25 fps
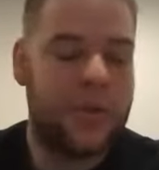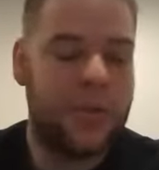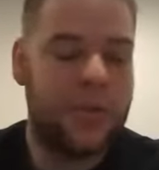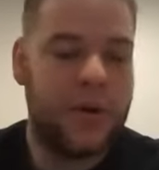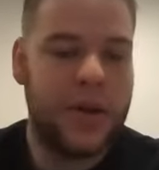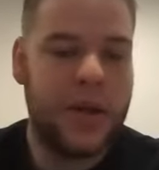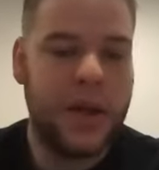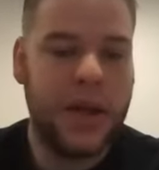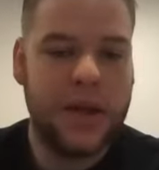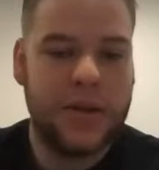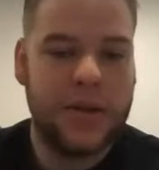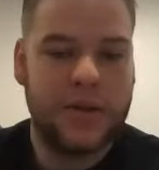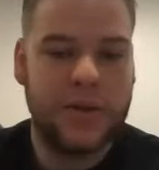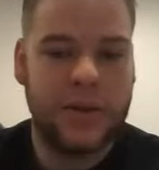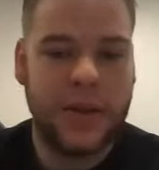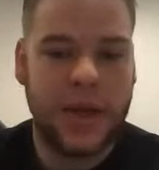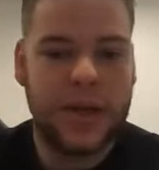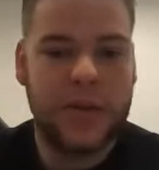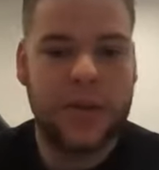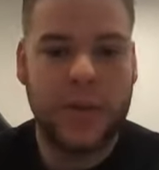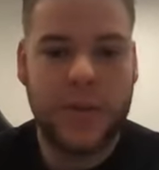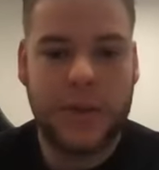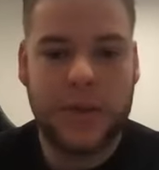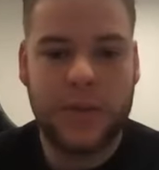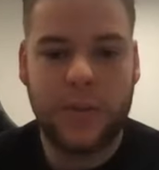one yet, so
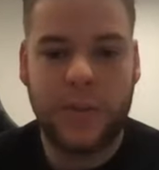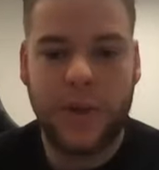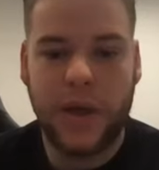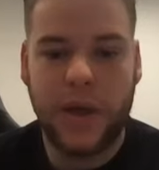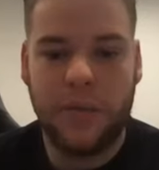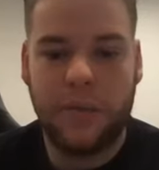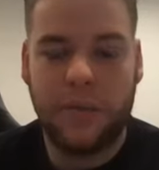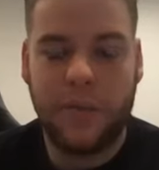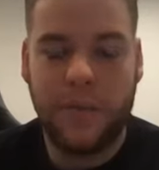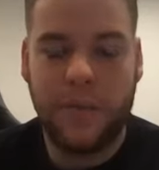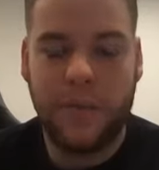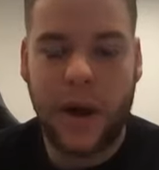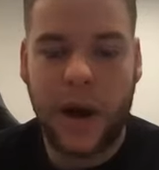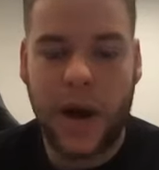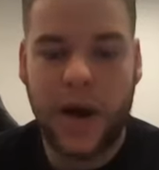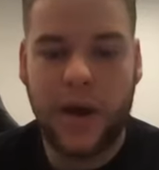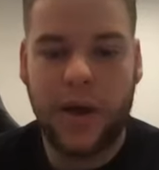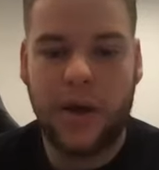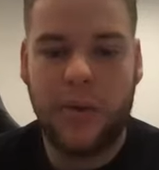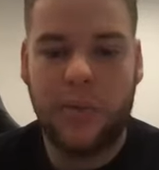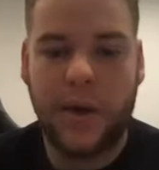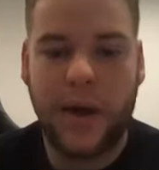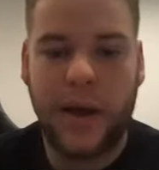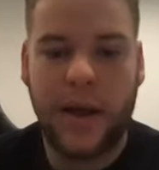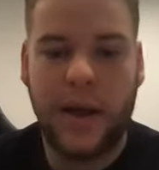that one is really high
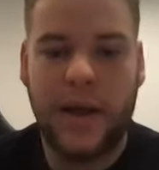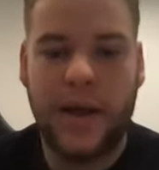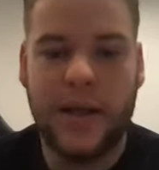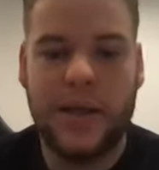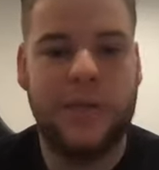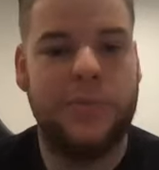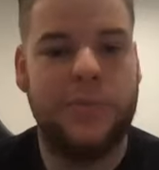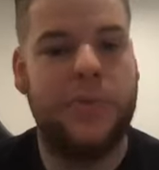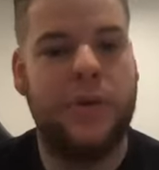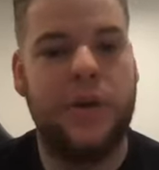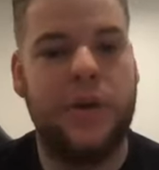on my list,